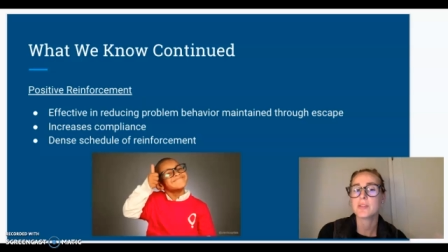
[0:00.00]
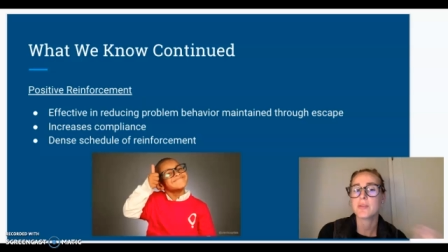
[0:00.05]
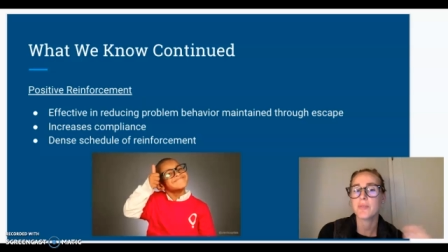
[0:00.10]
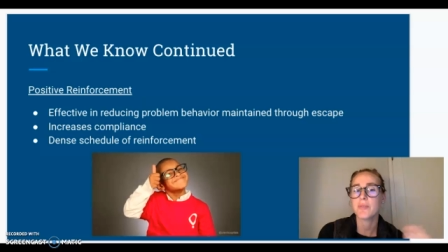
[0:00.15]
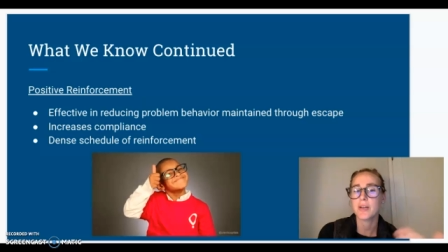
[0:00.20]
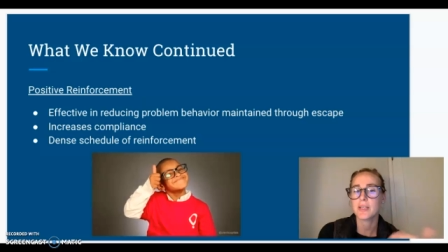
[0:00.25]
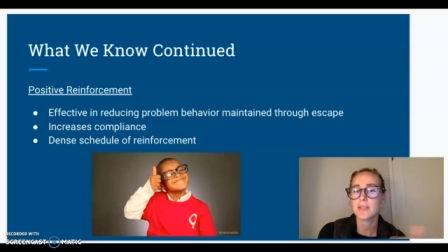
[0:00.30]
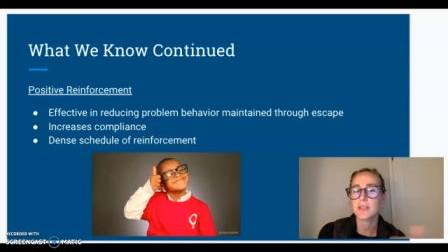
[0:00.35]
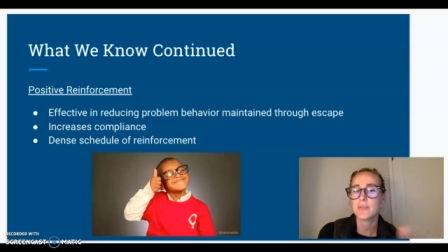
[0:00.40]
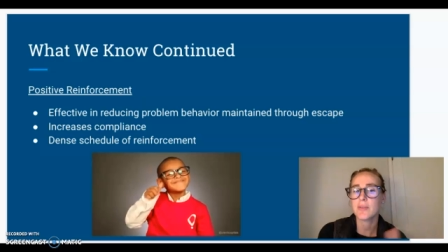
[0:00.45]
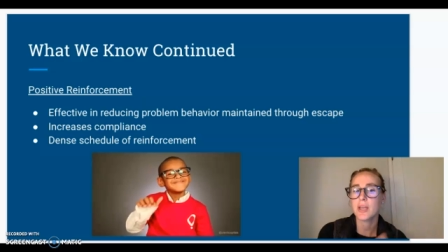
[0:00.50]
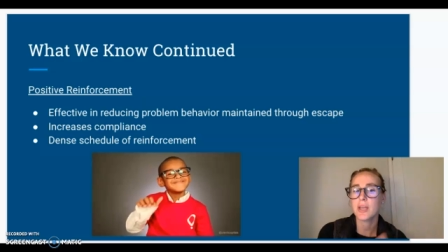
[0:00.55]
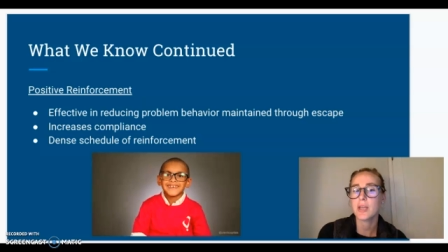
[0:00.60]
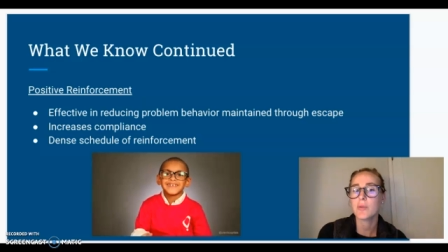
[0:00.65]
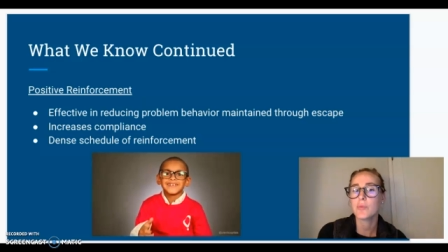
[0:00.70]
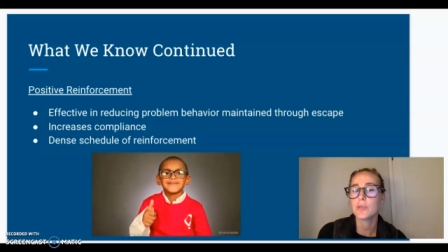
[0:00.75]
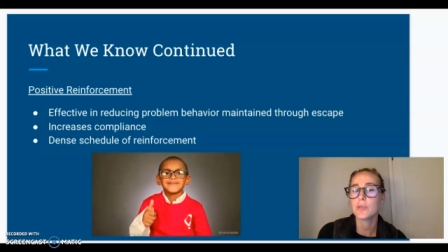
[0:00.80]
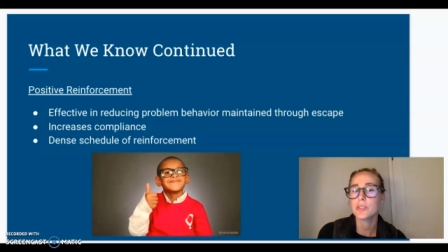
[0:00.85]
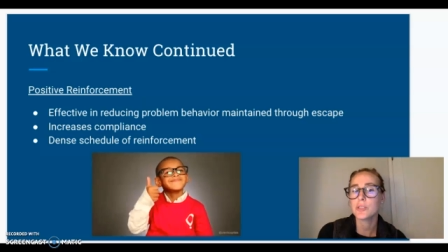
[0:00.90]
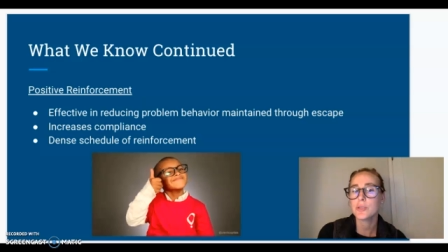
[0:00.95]
effective
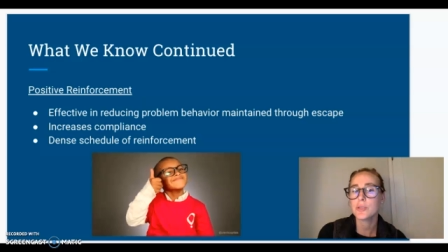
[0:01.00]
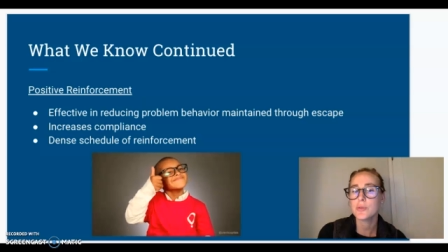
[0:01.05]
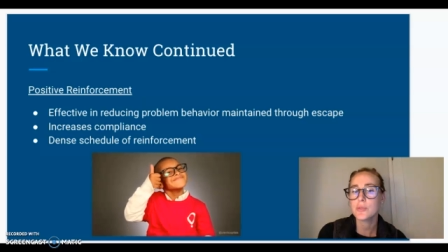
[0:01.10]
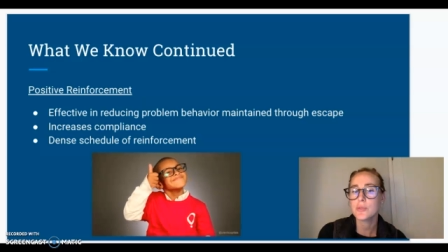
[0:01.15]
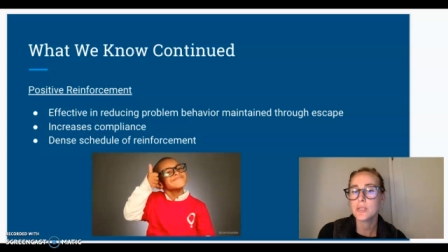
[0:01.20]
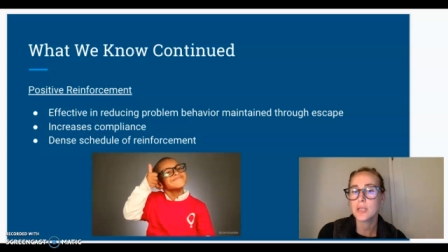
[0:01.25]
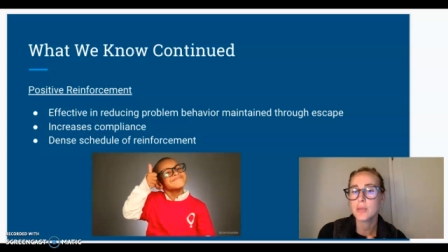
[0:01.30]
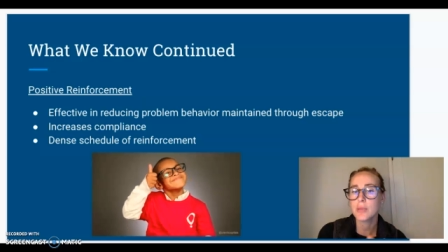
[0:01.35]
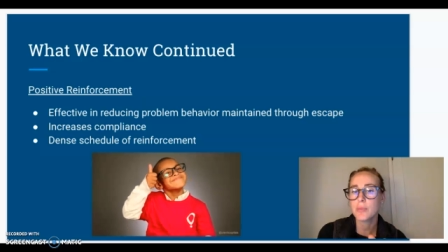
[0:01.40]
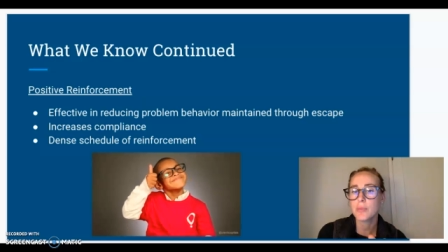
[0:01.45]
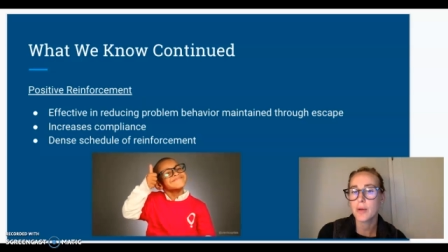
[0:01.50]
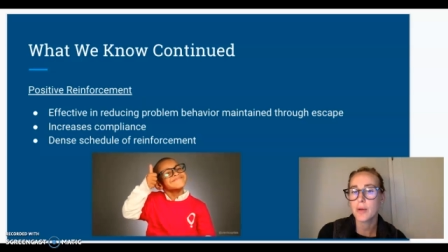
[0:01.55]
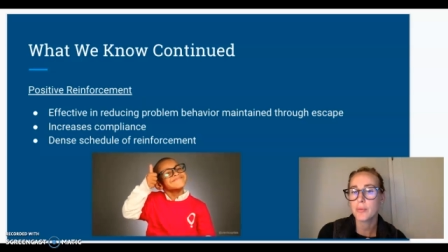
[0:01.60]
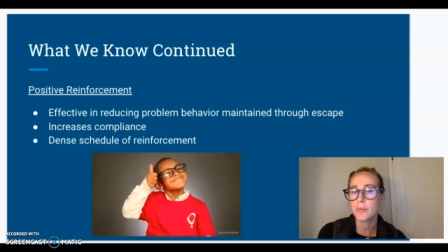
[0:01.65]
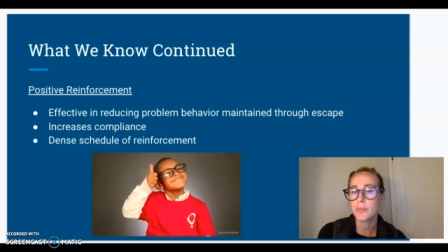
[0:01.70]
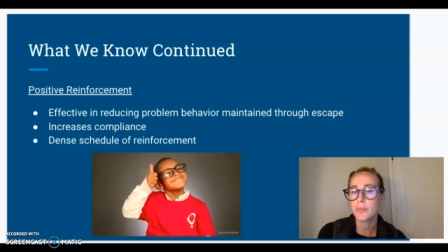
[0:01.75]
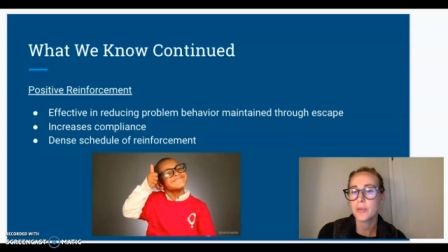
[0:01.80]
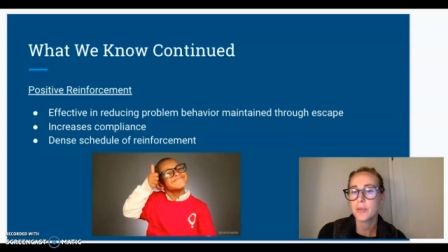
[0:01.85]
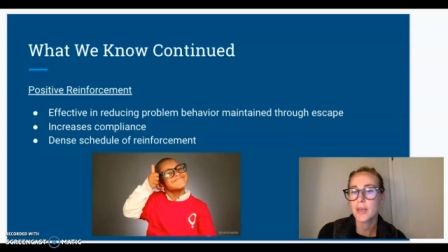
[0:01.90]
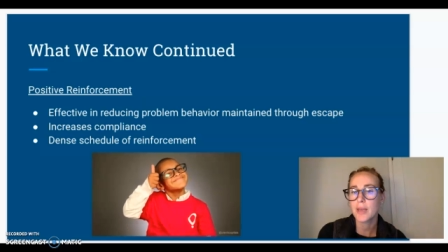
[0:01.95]
in reducing
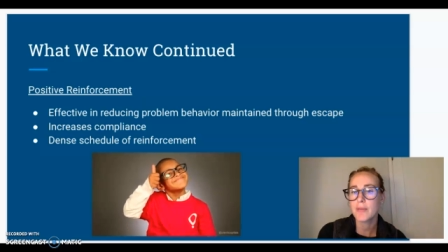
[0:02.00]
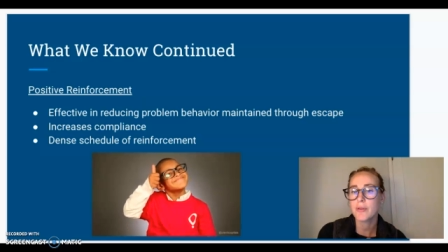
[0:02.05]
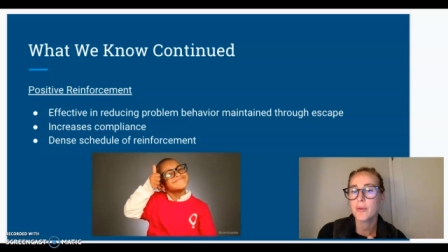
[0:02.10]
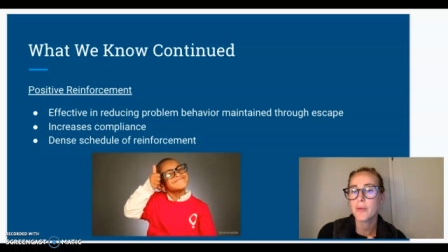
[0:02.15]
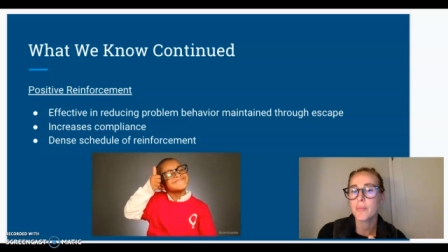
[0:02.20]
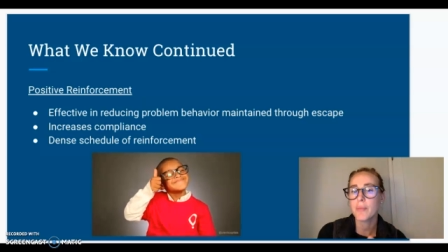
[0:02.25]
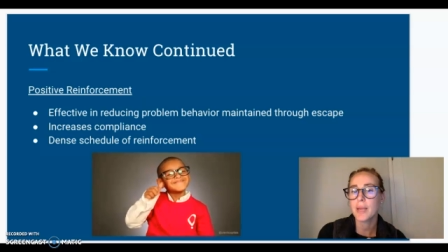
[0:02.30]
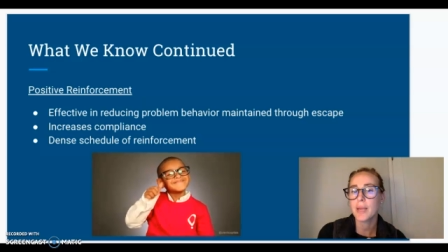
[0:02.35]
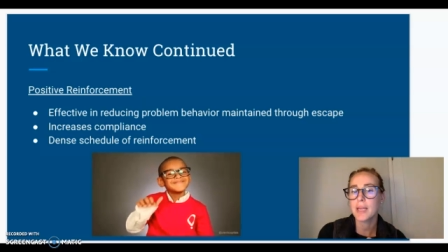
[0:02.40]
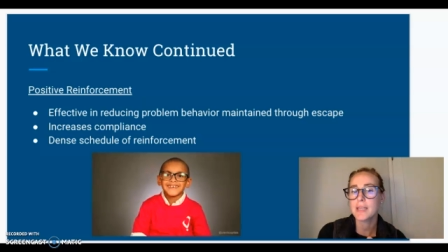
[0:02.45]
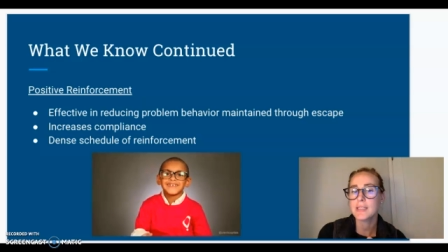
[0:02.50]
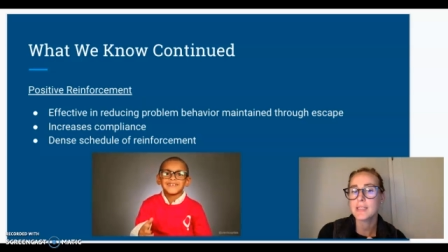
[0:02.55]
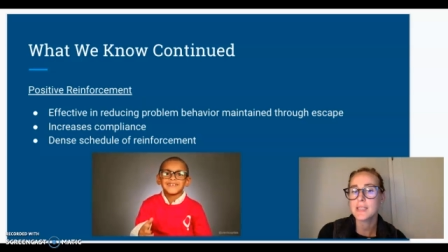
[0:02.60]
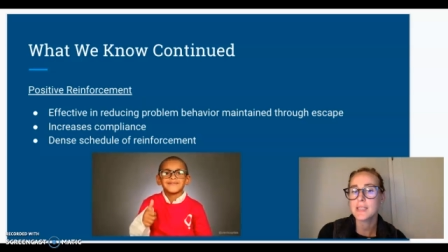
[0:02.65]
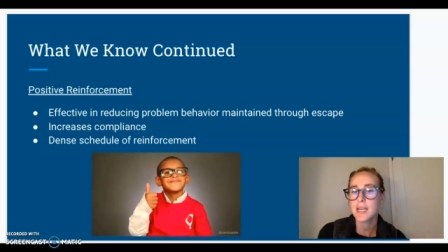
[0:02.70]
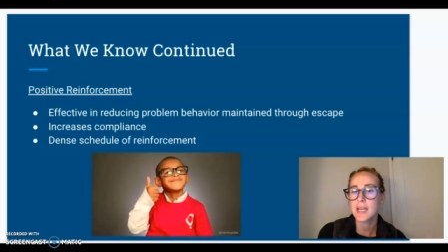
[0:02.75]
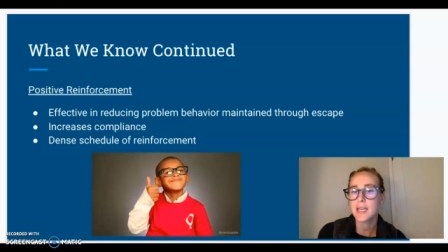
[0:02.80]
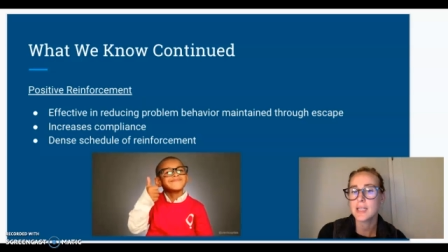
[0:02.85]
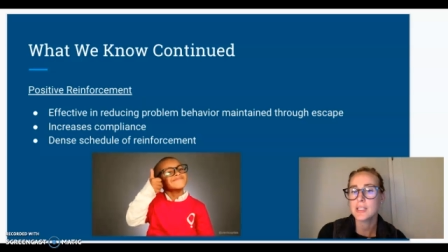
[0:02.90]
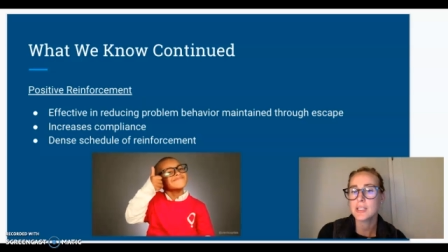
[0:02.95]
problem behavior
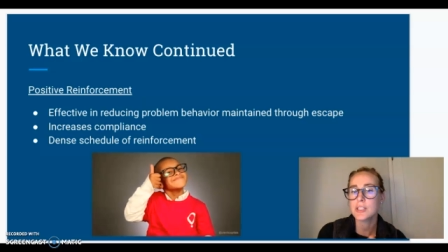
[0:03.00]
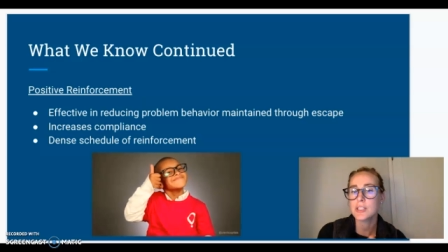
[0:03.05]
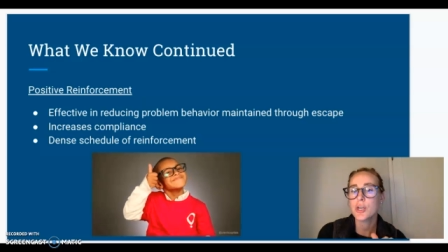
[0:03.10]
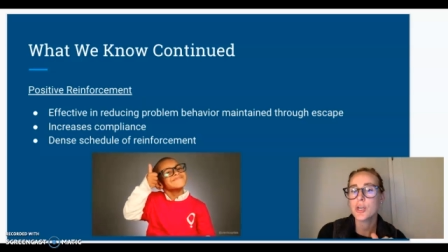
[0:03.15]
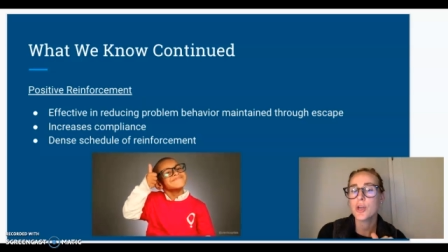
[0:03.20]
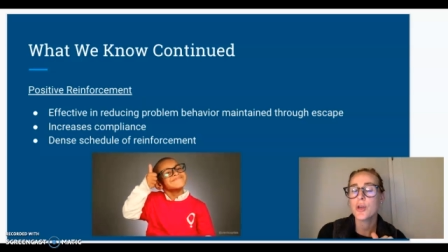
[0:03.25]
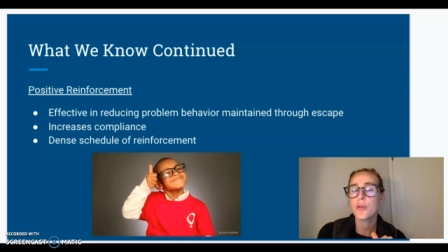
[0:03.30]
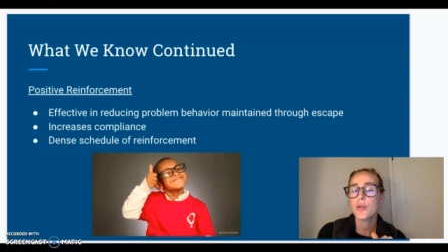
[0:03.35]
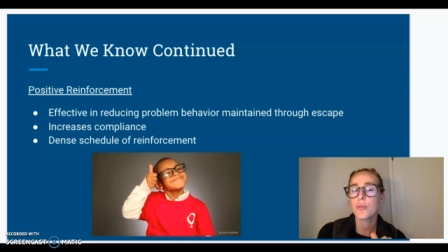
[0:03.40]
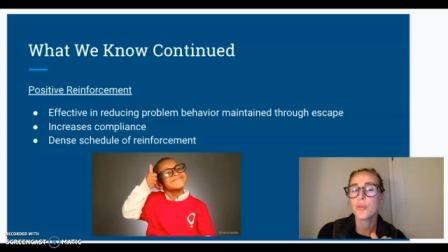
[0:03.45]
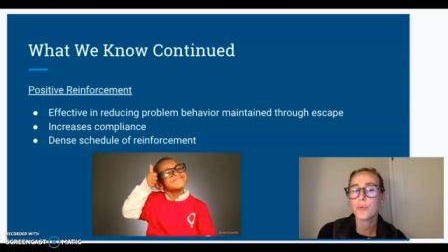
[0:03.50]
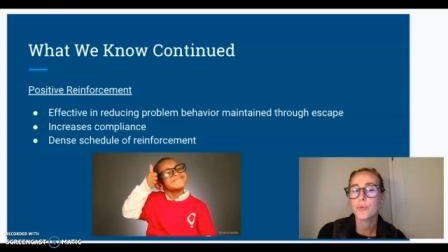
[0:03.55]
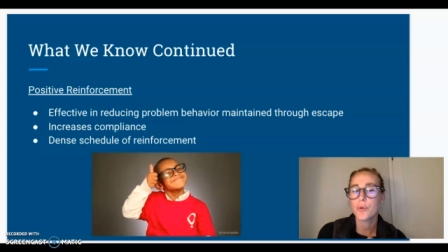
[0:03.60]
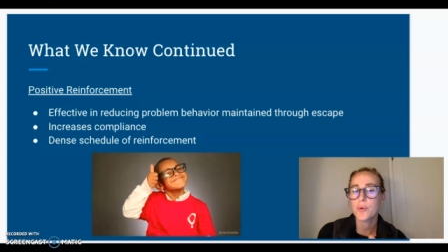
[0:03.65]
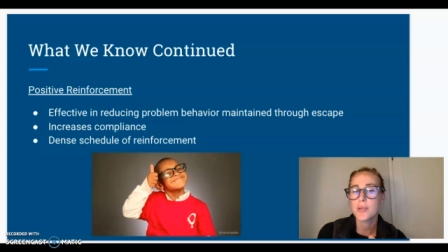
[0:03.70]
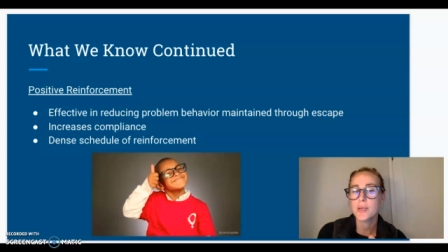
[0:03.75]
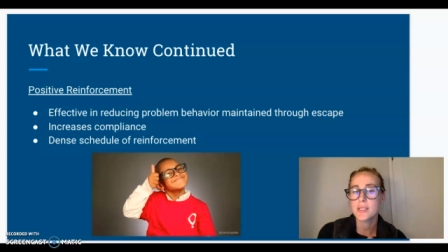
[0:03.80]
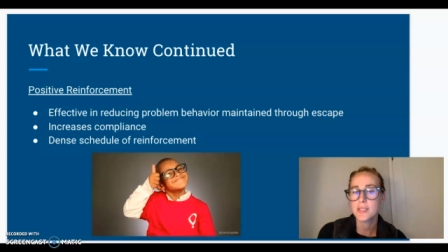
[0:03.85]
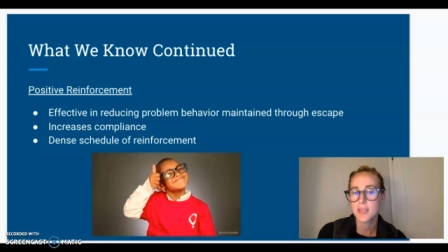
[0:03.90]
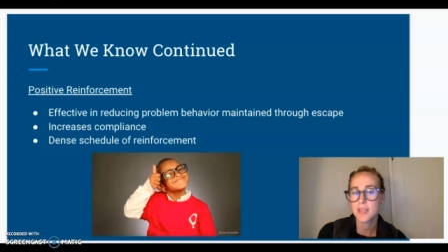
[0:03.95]
maintained
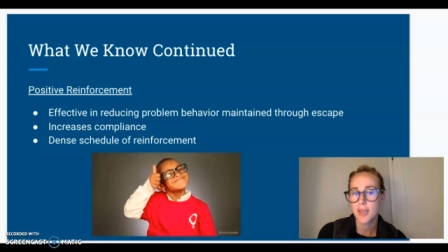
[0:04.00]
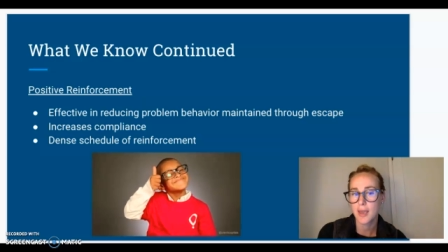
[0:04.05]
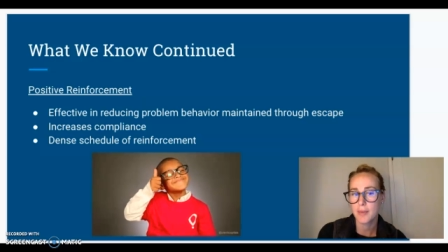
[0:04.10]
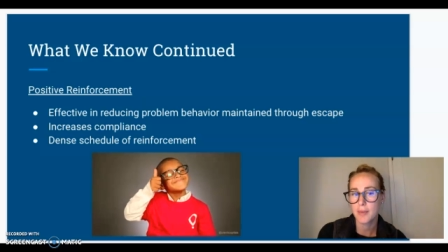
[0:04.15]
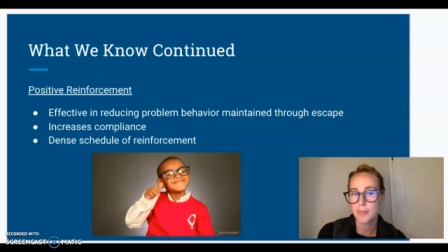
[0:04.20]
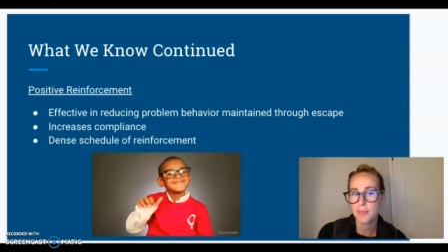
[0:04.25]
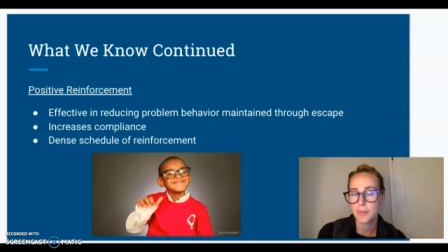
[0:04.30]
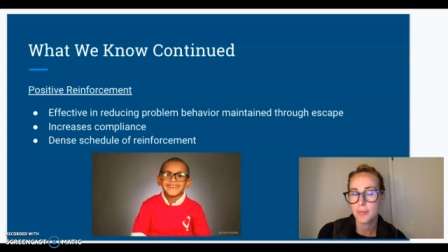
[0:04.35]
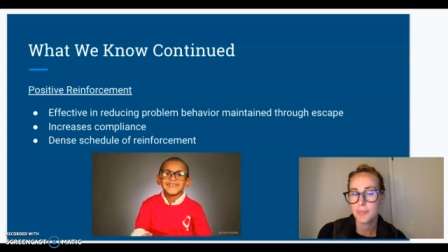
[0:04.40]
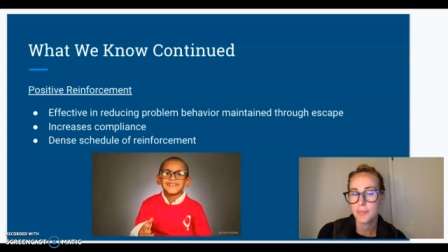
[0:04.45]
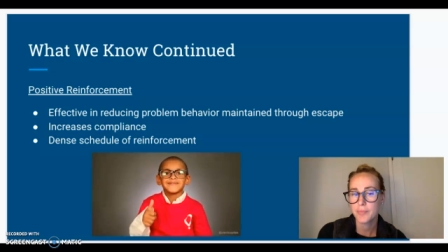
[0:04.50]
through escape.